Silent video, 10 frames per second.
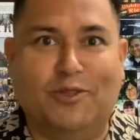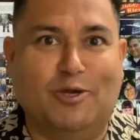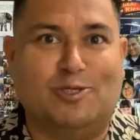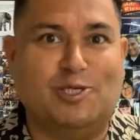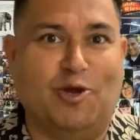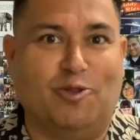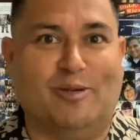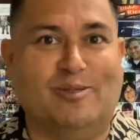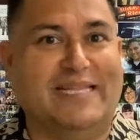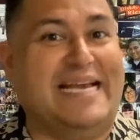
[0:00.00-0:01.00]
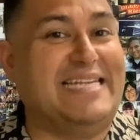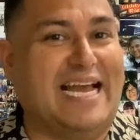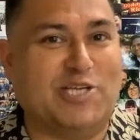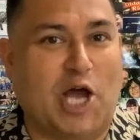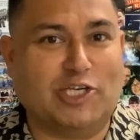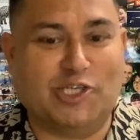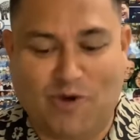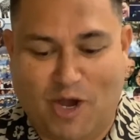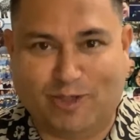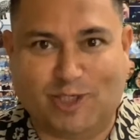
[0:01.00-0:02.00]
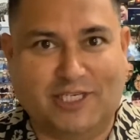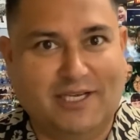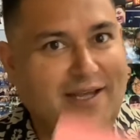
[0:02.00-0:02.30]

those the late night talk show hosts,